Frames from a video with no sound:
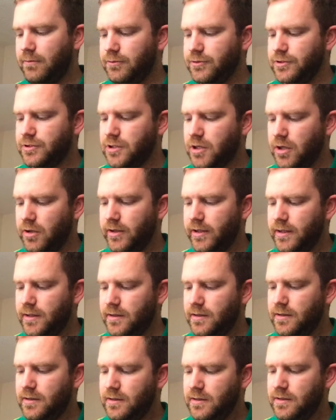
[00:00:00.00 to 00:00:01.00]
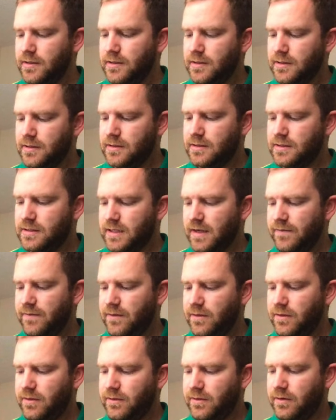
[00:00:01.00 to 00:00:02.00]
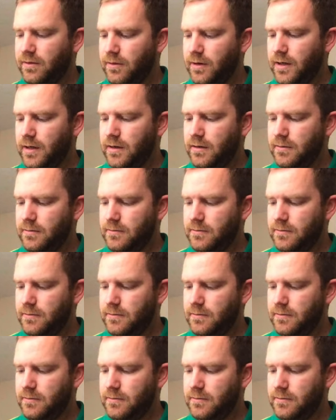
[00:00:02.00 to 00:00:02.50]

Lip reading: We'll just call it 7th degree.